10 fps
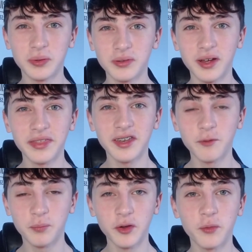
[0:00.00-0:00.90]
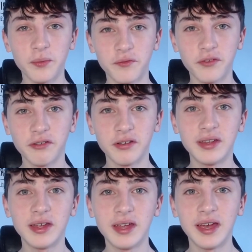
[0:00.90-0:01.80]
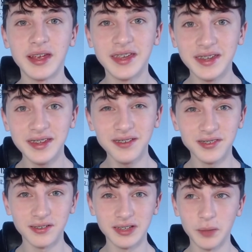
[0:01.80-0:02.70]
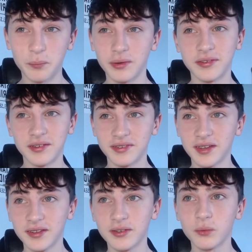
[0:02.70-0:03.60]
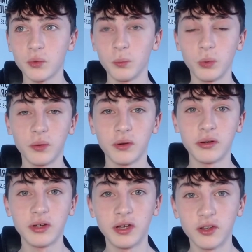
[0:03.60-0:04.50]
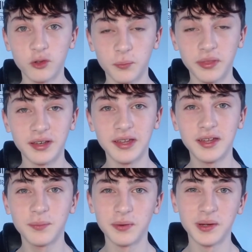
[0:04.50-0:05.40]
I think they've both been very key to Lampard's success when we were top of the league, but